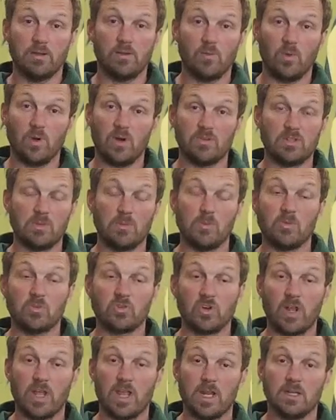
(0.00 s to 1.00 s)
whenever I see people
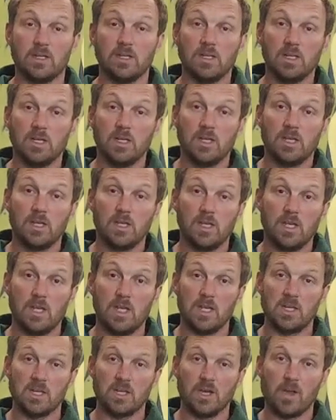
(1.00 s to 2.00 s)
train,
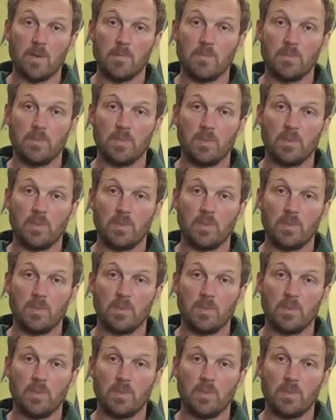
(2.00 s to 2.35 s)
in that